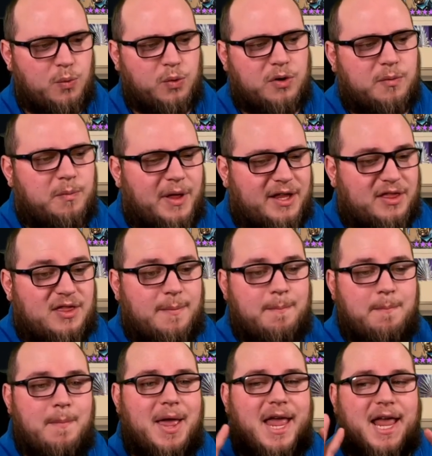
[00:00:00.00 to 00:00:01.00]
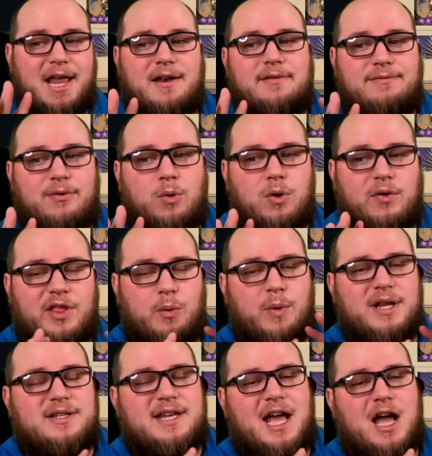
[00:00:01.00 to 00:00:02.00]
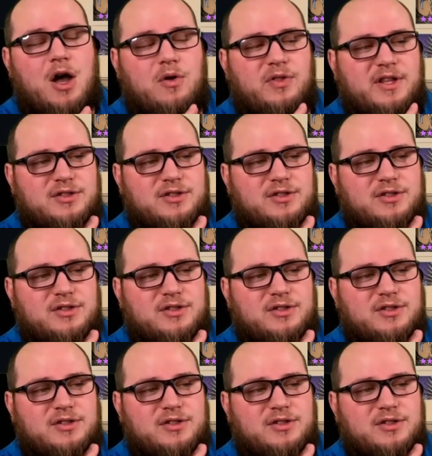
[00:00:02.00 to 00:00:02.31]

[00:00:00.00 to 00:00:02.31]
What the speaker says: were like the main four that went down